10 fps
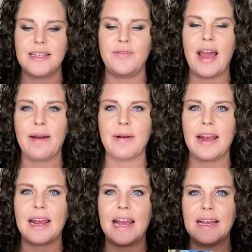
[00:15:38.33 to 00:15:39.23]

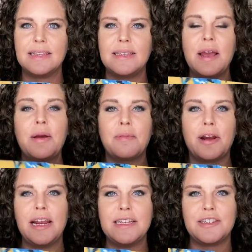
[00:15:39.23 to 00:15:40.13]
fabric is
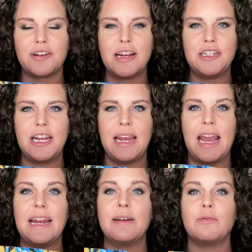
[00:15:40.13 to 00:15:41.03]
pretty stretchy
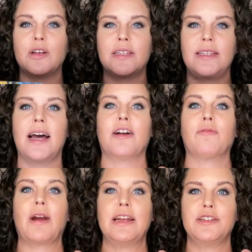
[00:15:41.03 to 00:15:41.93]
and it will suck
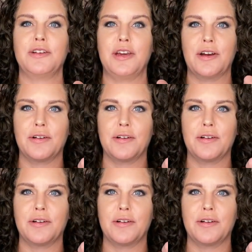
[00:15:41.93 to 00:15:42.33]
right to you.